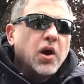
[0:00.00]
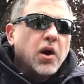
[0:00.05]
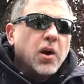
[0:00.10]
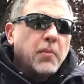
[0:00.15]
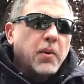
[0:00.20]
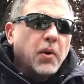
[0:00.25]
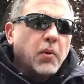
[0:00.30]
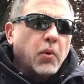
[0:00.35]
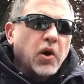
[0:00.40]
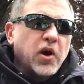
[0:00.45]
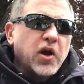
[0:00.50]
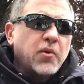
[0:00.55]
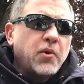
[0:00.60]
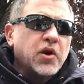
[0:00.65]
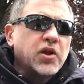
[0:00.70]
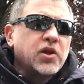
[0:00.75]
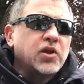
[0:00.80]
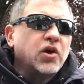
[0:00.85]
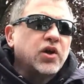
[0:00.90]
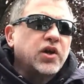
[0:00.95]
but what I want
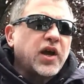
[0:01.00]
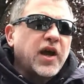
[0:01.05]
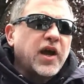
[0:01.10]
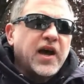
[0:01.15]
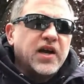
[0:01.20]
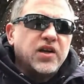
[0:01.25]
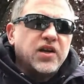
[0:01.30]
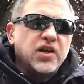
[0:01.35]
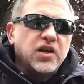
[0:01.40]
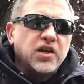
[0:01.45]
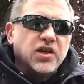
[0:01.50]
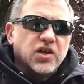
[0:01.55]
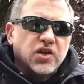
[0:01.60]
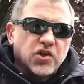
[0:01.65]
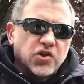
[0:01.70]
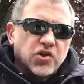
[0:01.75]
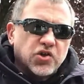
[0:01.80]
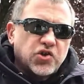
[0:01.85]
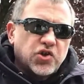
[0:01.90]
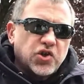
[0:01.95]
to look at
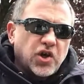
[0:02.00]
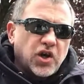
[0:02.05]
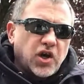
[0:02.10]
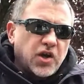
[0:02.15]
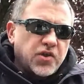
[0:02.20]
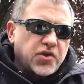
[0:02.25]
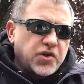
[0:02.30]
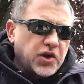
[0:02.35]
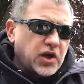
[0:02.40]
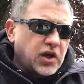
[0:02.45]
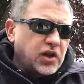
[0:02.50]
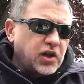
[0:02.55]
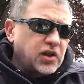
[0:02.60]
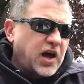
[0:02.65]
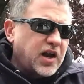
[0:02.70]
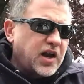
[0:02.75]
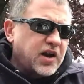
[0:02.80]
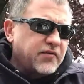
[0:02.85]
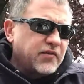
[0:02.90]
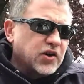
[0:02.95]
is I think a
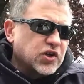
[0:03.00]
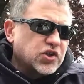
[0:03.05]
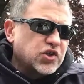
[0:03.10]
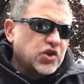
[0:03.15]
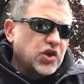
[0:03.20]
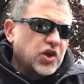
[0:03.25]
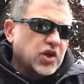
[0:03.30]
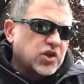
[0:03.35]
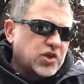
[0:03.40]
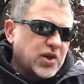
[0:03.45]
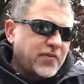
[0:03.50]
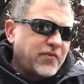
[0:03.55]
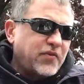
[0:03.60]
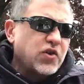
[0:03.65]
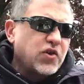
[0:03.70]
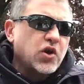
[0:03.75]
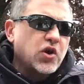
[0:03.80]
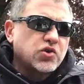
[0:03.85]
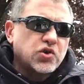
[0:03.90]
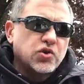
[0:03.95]
lot of us, except for
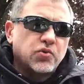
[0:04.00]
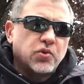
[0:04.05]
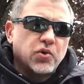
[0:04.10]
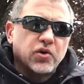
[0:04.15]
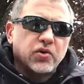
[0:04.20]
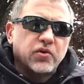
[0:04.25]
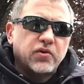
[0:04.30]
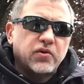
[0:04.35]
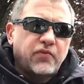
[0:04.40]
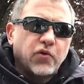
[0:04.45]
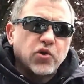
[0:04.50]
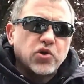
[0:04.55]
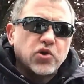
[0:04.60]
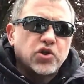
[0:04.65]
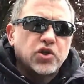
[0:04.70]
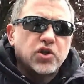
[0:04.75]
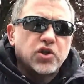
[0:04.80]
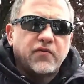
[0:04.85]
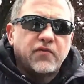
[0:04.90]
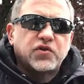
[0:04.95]
those who were
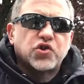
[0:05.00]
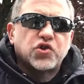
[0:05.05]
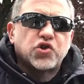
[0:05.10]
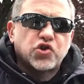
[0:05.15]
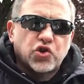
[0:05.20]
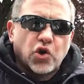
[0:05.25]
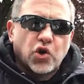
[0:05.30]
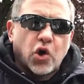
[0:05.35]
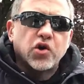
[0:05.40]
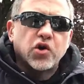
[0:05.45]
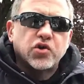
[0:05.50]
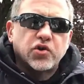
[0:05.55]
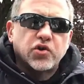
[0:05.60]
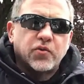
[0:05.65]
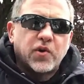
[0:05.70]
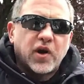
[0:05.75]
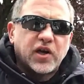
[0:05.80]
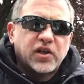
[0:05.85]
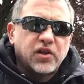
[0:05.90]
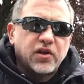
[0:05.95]
fortunate enough to start
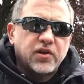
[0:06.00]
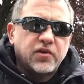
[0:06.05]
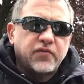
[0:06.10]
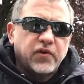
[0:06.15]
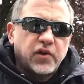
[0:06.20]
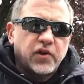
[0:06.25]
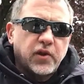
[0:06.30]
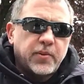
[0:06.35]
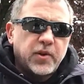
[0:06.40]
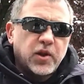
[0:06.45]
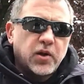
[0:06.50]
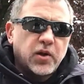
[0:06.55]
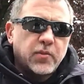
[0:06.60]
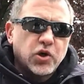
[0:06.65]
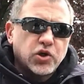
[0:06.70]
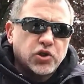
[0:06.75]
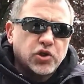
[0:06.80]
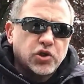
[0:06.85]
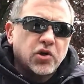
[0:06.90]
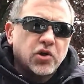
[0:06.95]
directly into Filipino
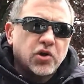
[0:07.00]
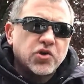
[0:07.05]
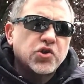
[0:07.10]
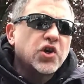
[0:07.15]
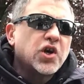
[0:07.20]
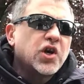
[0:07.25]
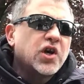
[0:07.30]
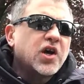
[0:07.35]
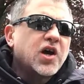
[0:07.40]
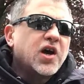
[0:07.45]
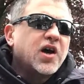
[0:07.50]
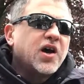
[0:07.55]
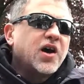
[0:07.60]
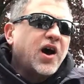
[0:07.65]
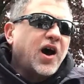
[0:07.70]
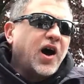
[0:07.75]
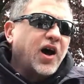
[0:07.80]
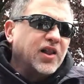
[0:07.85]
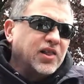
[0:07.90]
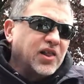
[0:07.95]
martial arts,
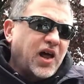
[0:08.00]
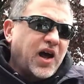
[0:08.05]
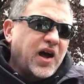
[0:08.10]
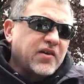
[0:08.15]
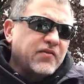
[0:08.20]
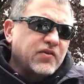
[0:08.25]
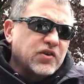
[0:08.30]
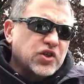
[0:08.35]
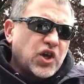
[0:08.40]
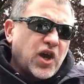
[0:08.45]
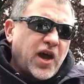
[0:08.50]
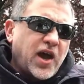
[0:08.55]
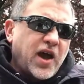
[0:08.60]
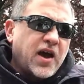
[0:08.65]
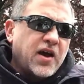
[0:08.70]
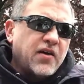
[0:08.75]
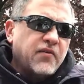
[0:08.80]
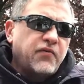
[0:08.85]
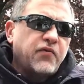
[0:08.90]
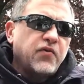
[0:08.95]
a lot of us
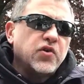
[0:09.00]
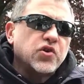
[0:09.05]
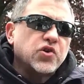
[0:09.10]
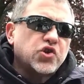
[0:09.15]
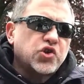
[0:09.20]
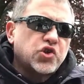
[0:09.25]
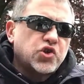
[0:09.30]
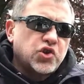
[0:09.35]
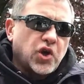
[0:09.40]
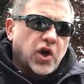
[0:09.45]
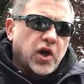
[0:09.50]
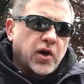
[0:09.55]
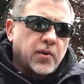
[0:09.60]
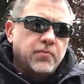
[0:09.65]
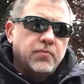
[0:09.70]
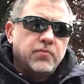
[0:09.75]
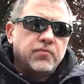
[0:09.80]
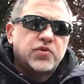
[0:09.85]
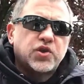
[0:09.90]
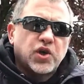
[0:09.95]
have
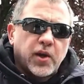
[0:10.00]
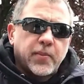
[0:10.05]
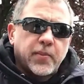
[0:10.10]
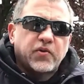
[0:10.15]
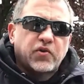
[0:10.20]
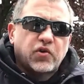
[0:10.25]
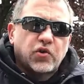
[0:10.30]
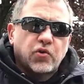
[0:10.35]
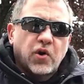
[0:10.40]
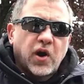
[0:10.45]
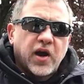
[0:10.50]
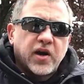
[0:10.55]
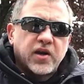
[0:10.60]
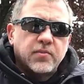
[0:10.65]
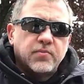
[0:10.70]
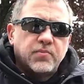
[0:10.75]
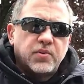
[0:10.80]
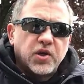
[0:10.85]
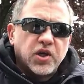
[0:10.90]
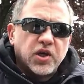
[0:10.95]
some type of karate,
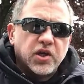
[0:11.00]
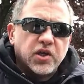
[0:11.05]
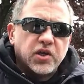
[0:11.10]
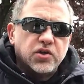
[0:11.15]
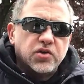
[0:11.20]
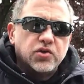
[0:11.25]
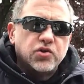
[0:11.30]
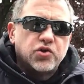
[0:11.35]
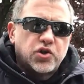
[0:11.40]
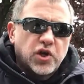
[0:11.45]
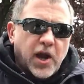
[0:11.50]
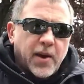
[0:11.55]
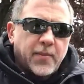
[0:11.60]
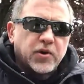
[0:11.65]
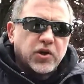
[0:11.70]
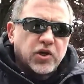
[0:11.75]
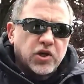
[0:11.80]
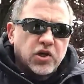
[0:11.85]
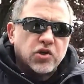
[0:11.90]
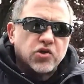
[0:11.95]
be it
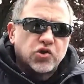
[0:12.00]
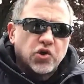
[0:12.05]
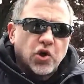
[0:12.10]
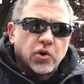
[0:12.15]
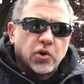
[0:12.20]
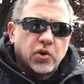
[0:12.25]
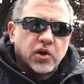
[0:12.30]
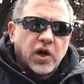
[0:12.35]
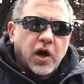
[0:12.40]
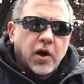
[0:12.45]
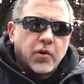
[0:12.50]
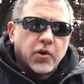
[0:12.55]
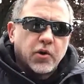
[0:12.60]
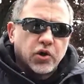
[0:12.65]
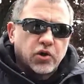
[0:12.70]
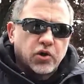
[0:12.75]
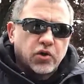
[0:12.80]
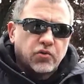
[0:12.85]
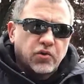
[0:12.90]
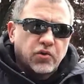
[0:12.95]
Japanese, Okinawan, or
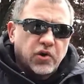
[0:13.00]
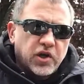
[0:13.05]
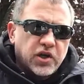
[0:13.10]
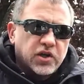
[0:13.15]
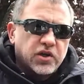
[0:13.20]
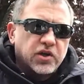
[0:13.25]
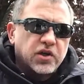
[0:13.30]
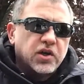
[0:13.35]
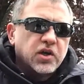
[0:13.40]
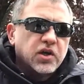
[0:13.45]
Korean,